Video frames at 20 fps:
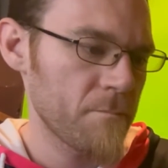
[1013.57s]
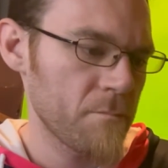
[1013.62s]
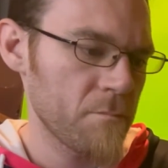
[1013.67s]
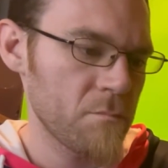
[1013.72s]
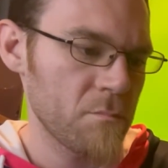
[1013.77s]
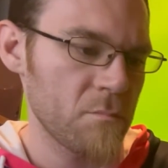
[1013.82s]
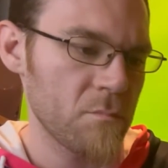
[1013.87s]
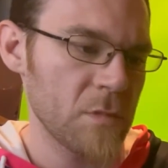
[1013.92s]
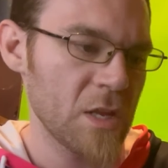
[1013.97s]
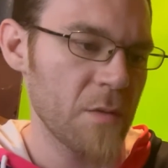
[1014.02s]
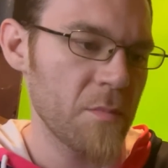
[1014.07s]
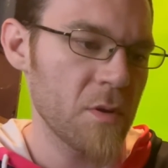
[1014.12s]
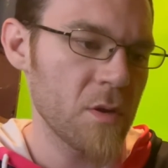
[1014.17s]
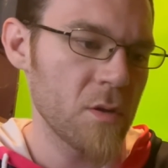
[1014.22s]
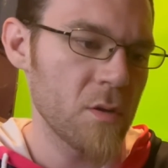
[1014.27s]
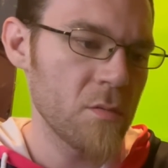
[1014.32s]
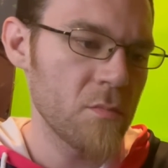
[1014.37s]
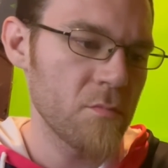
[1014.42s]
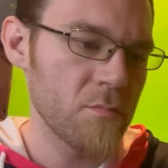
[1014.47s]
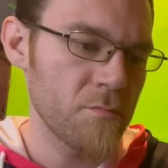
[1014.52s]
That could
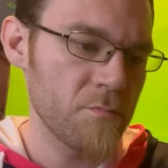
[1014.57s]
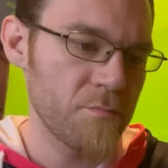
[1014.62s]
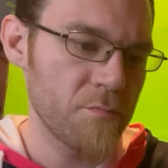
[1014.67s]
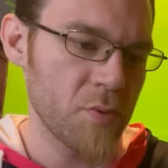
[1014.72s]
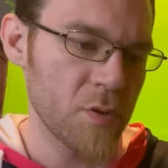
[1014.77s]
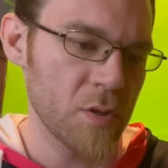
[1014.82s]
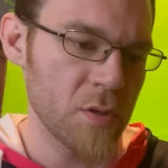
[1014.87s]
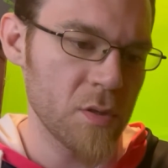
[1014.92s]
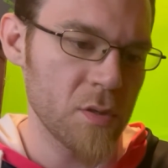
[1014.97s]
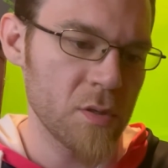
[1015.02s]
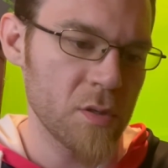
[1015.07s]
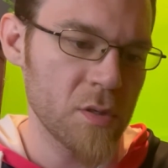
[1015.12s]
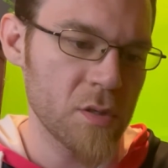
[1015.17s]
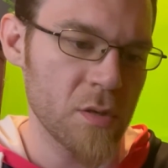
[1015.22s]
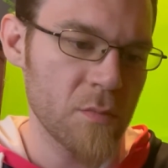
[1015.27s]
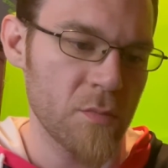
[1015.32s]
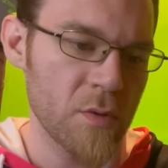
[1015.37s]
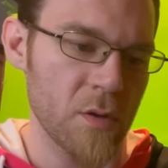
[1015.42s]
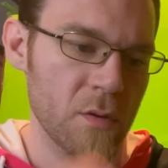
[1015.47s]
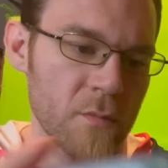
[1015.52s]
be put into
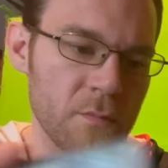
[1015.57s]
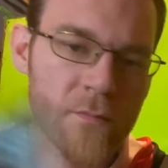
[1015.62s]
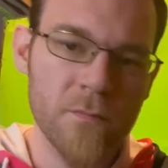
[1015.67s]
something.